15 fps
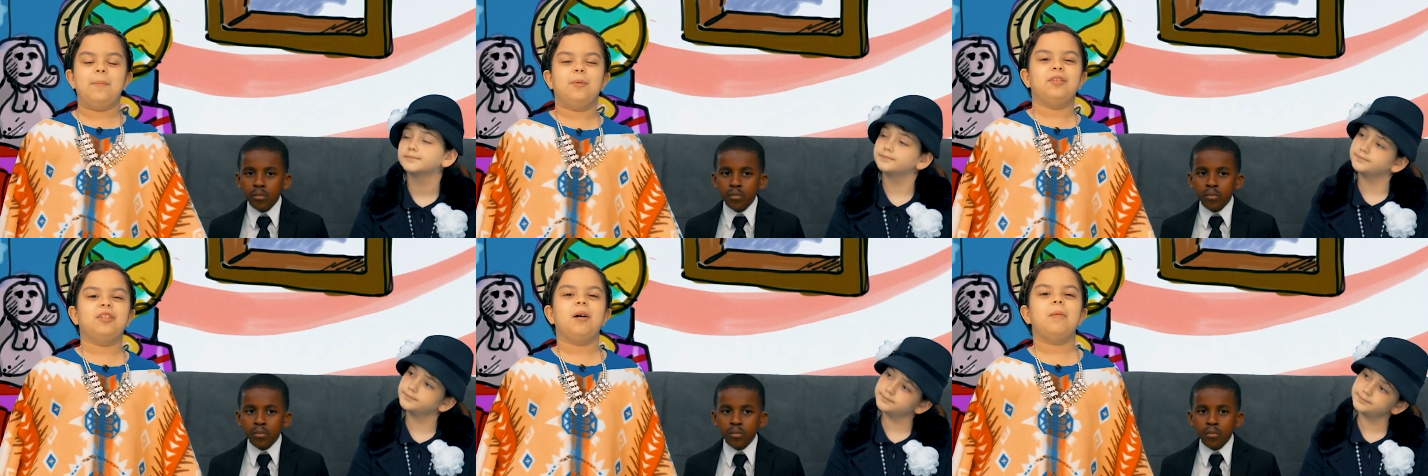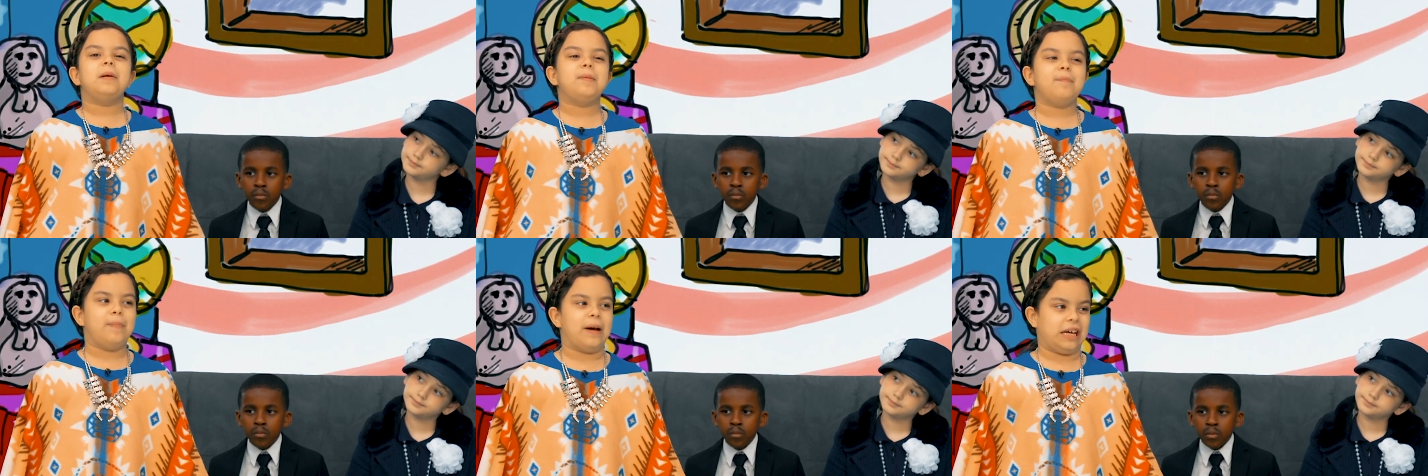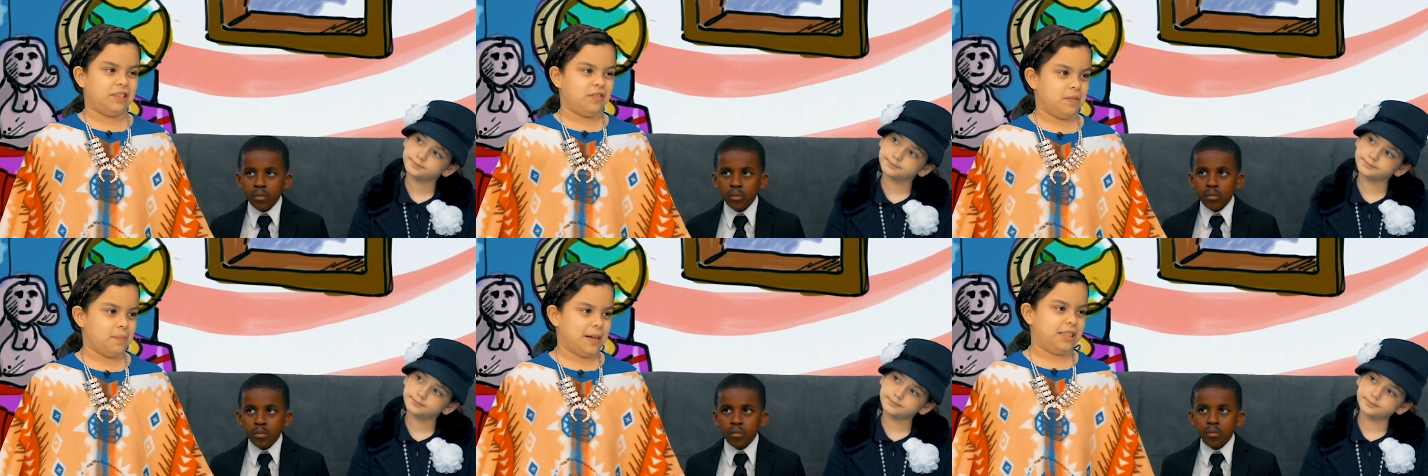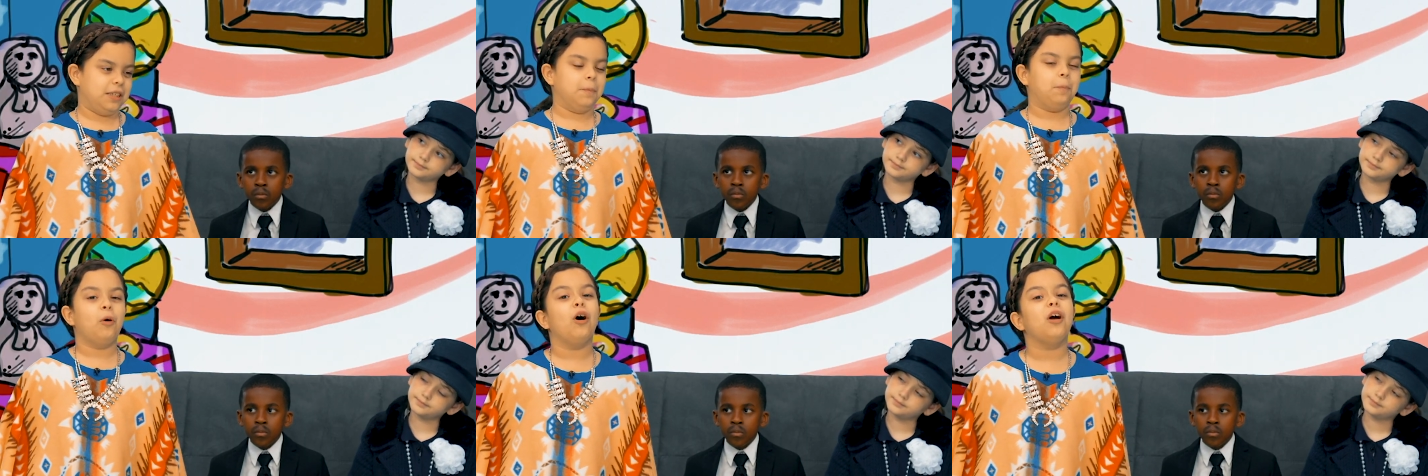Speaker 1: this will help a lot
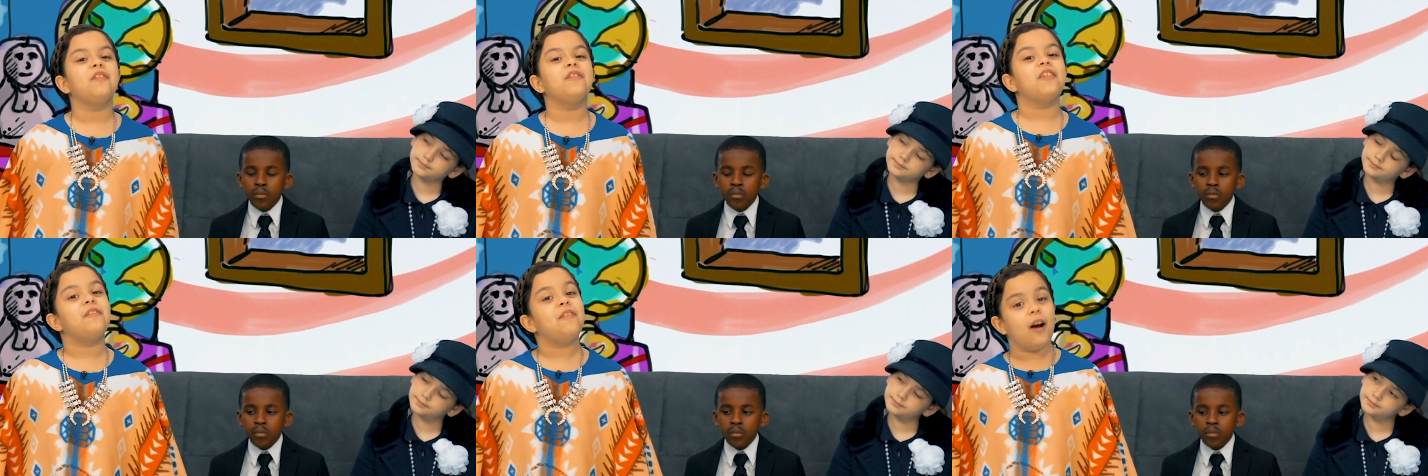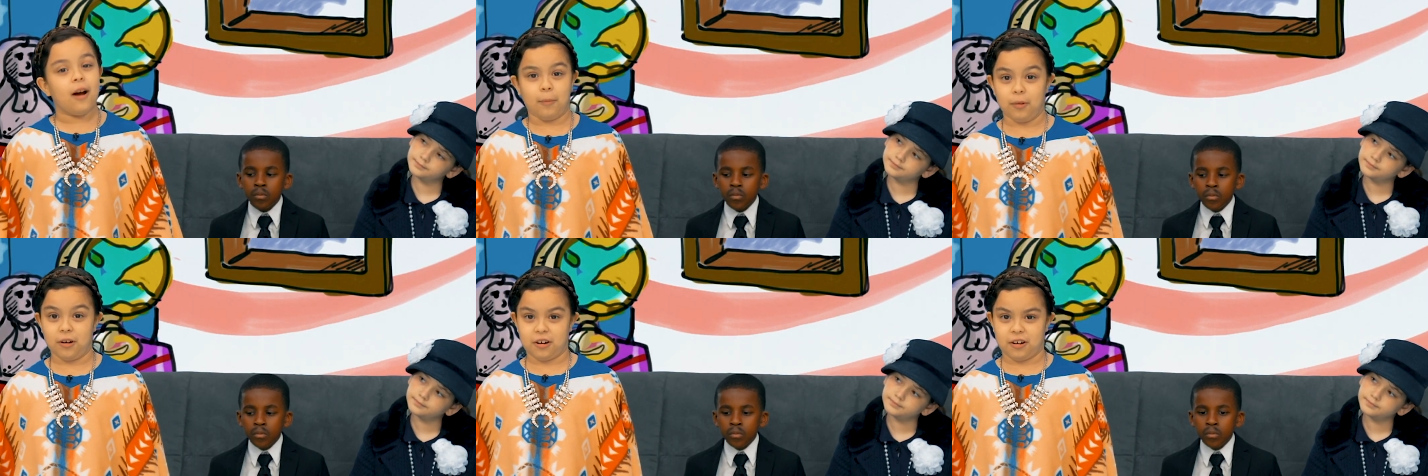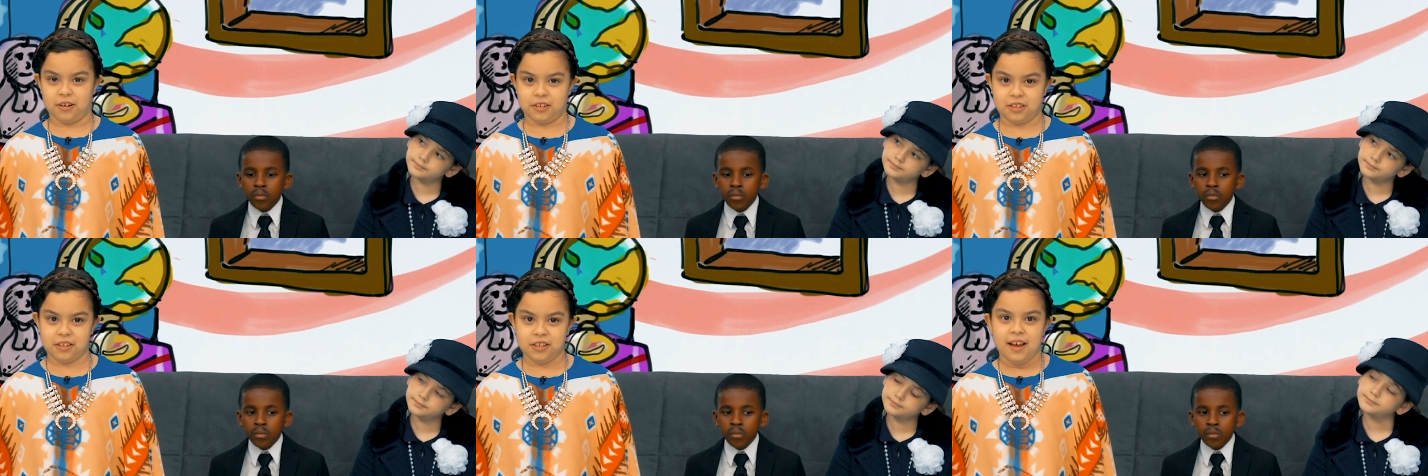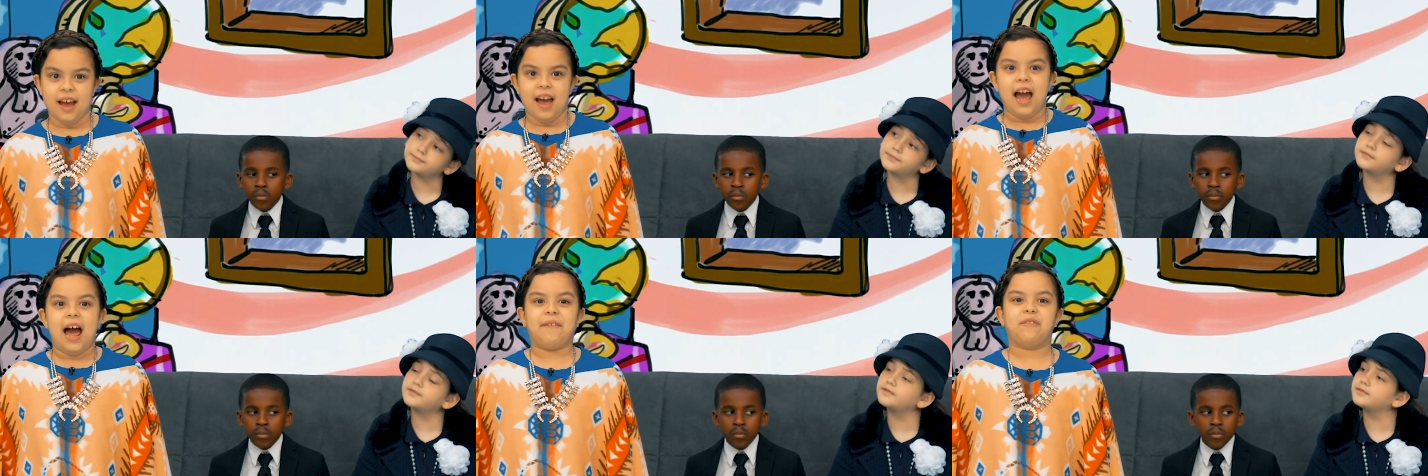of children to see
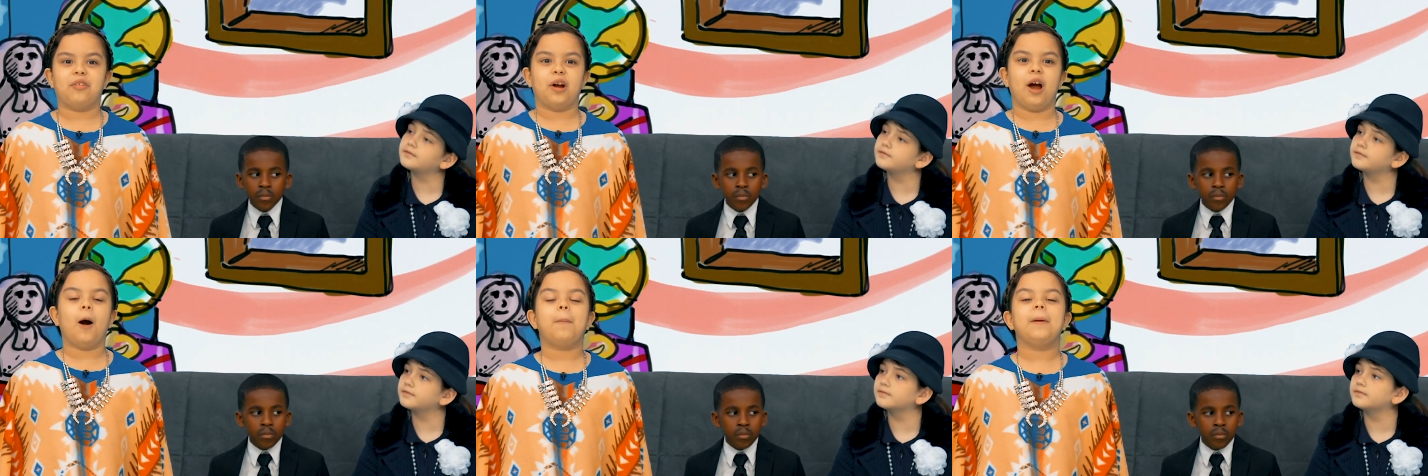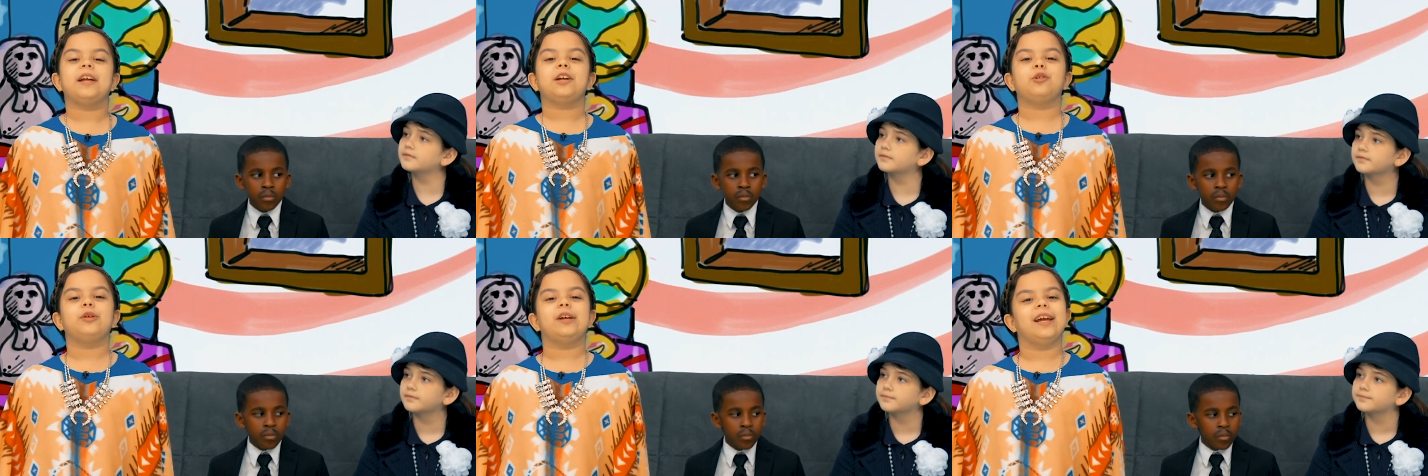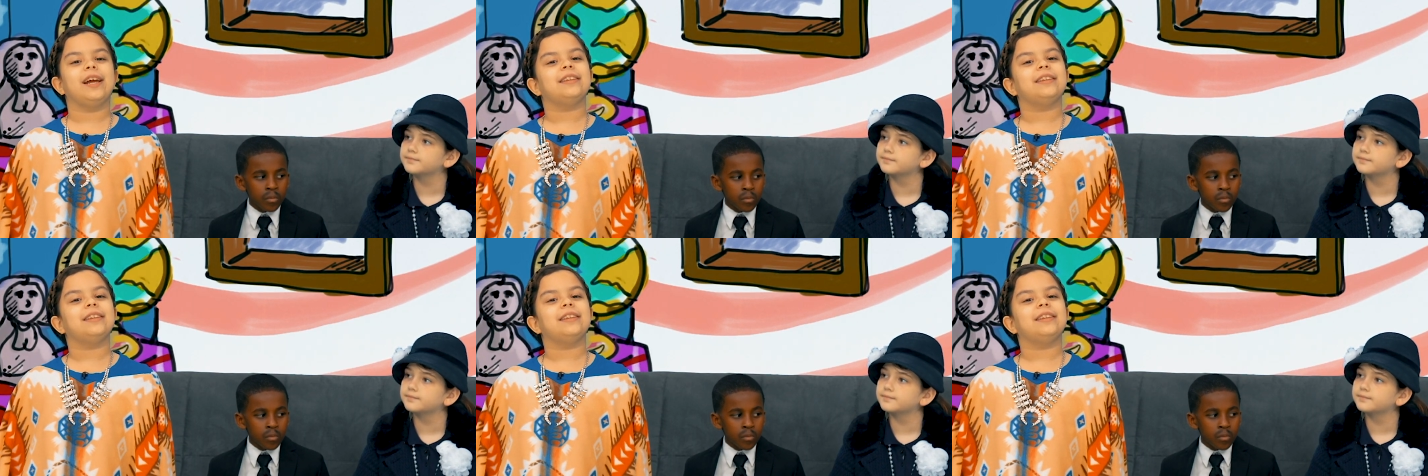how important certain